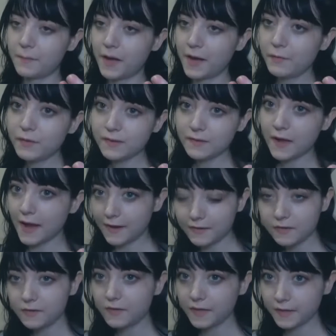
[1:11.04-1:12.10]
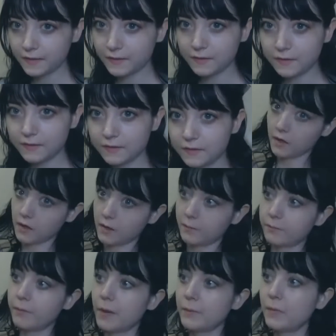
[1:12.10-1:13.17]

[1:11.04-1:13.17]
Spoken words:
I was isolated. My